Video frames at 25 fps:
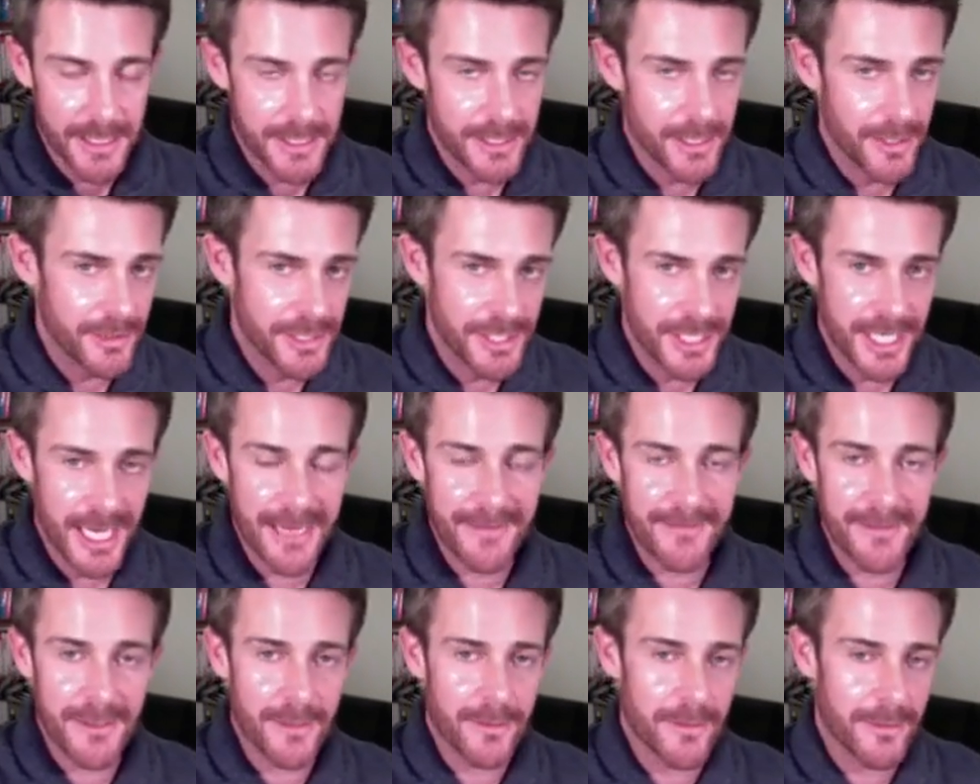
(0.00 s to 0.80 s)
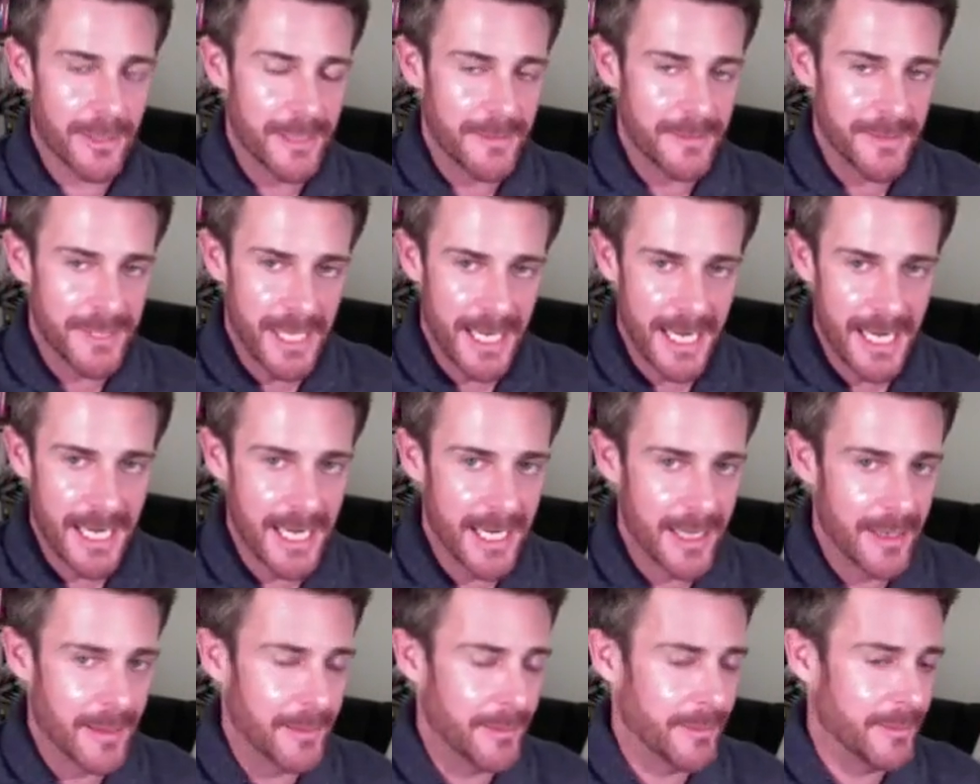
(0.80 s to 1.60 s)
so shaving creams,
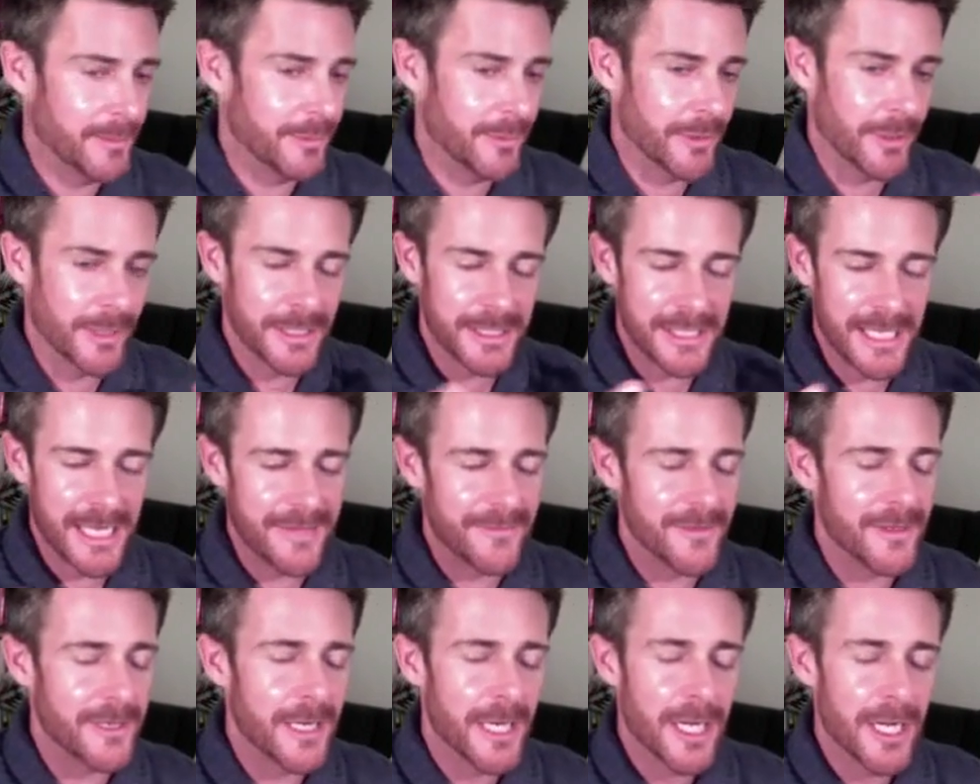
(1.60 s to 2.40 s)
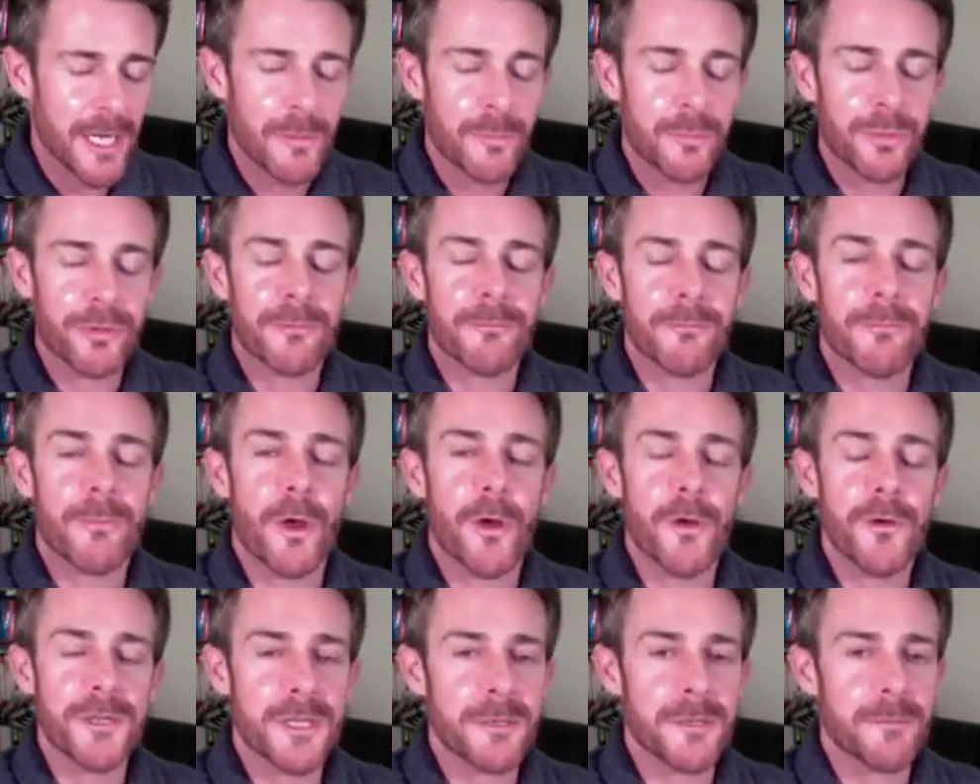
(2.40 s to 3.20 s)
hair products, even
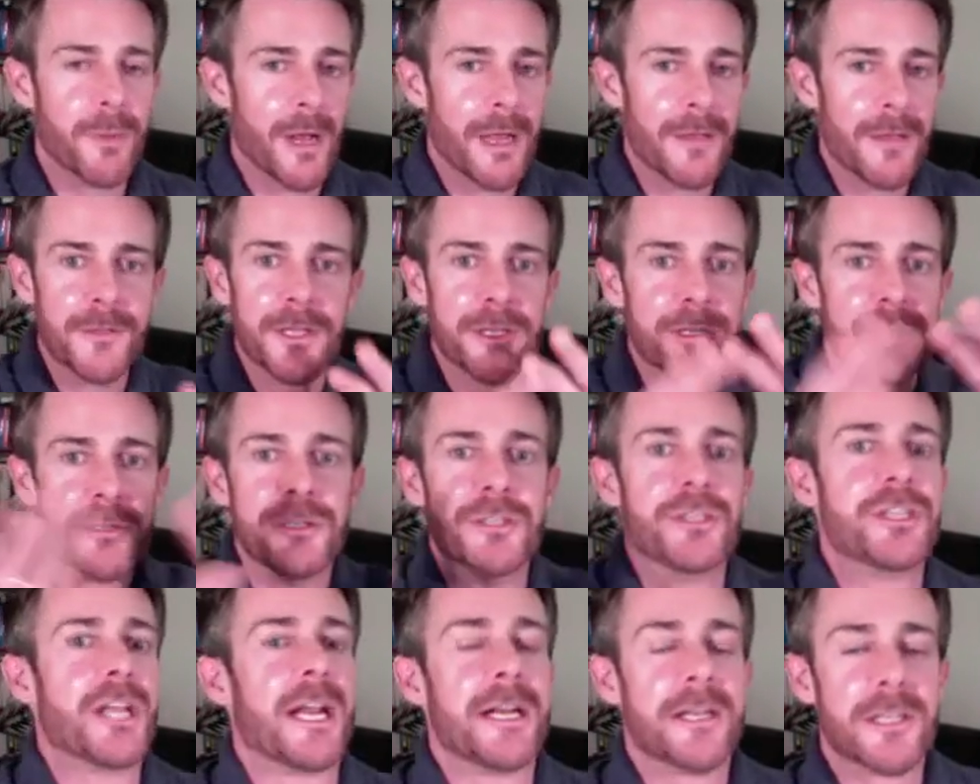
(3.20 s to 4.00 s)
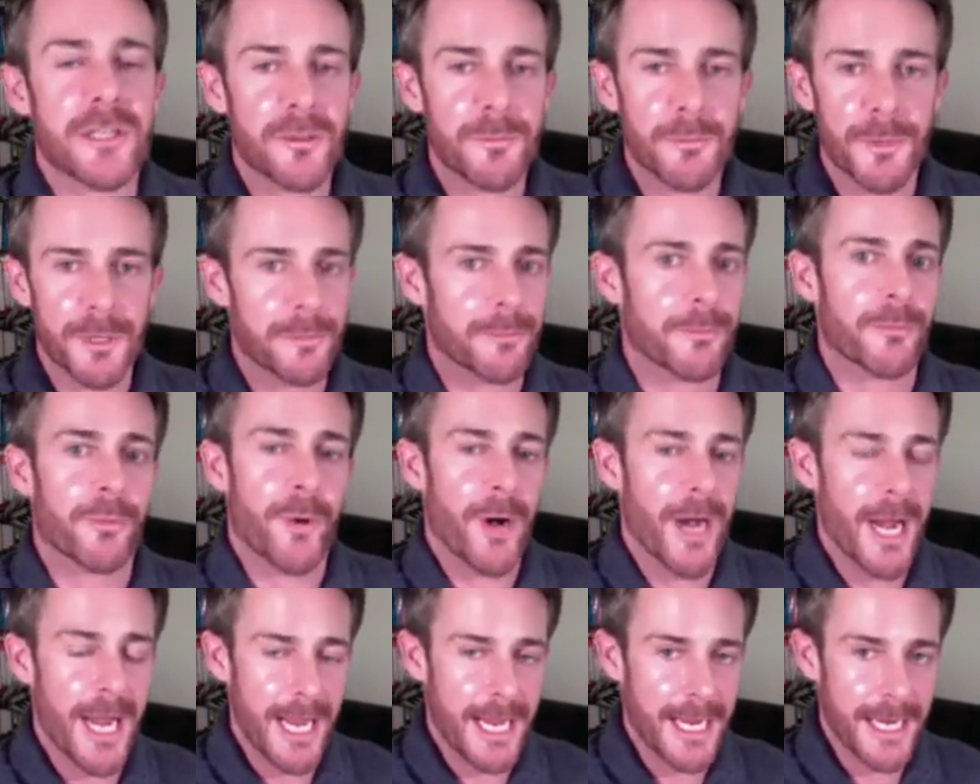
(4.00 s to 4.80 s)
promoted by the gentleman
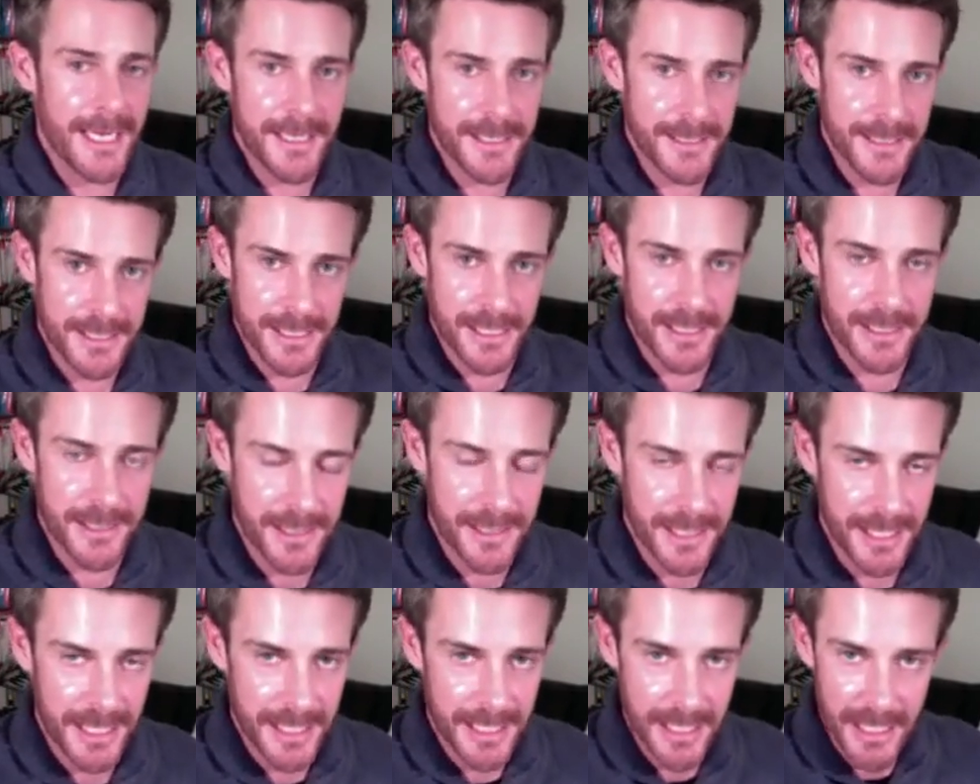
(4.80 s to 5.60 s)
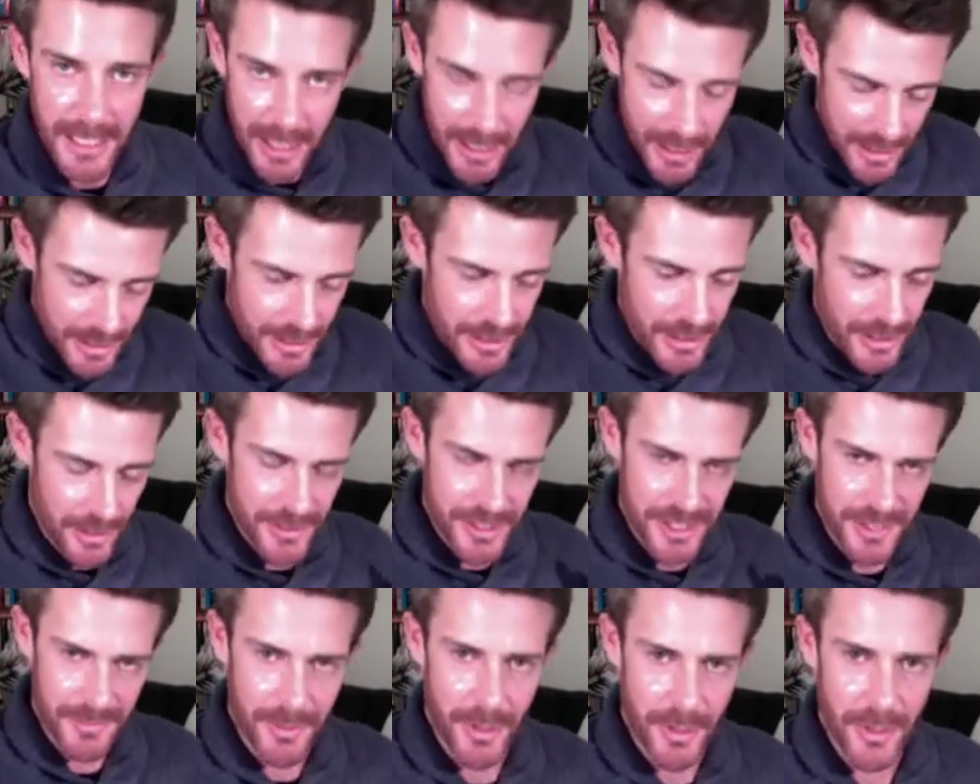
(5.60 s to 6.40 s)
brands and the, you
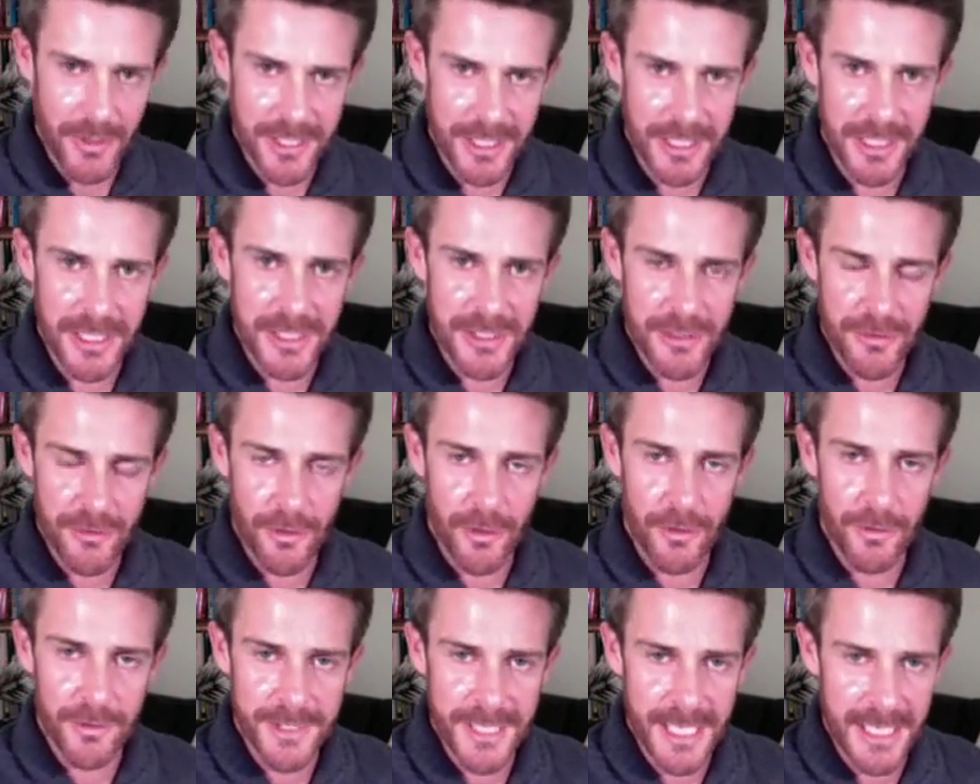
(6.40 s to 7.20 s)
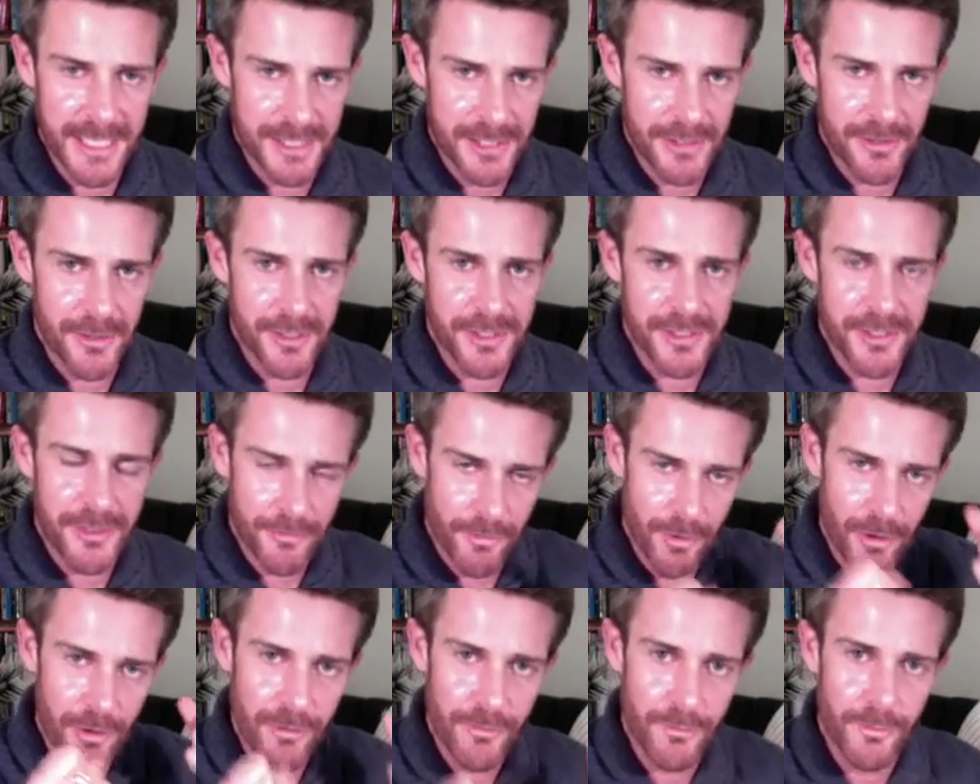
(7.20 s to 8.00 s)
know, supposedly strong
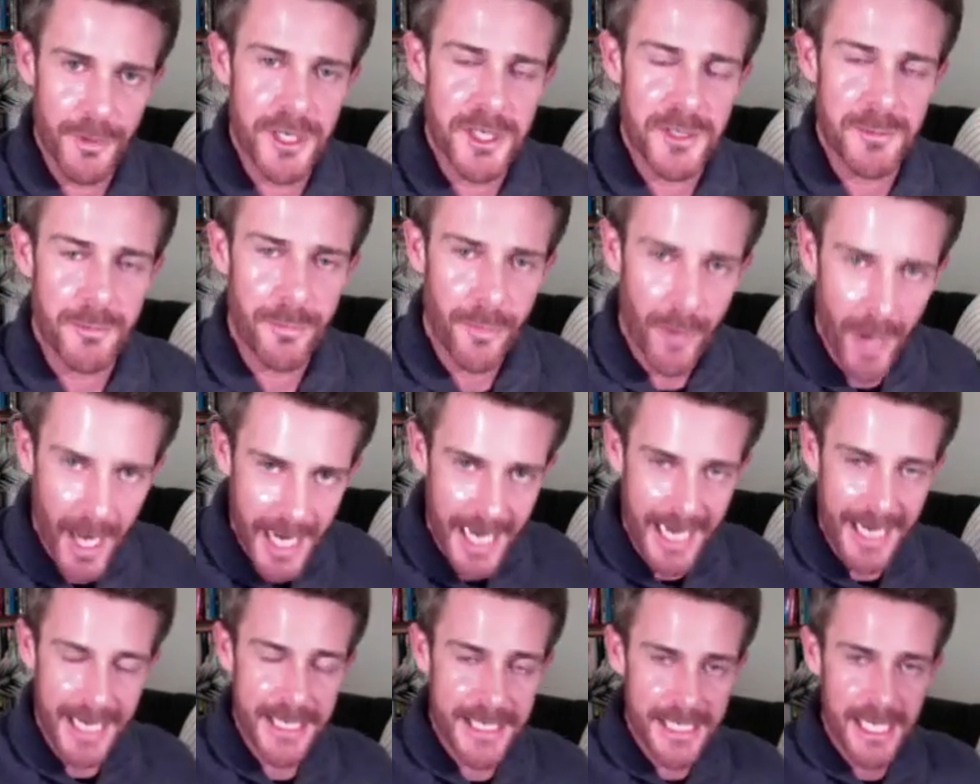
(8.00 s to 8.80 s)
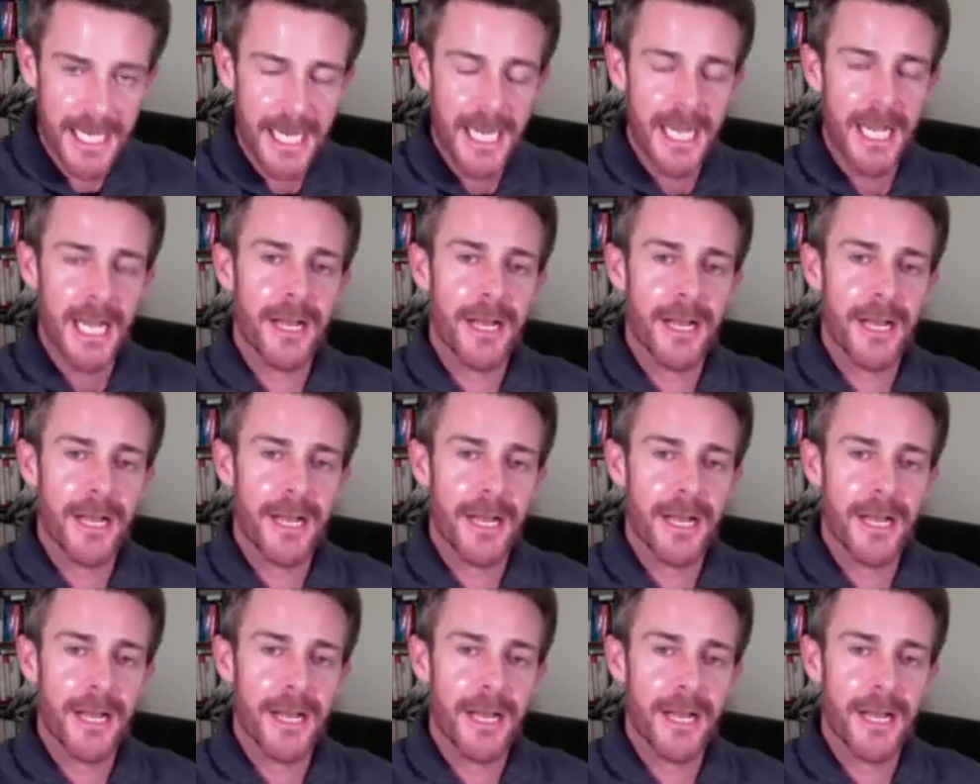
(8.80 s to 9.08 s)
testosterone rich brands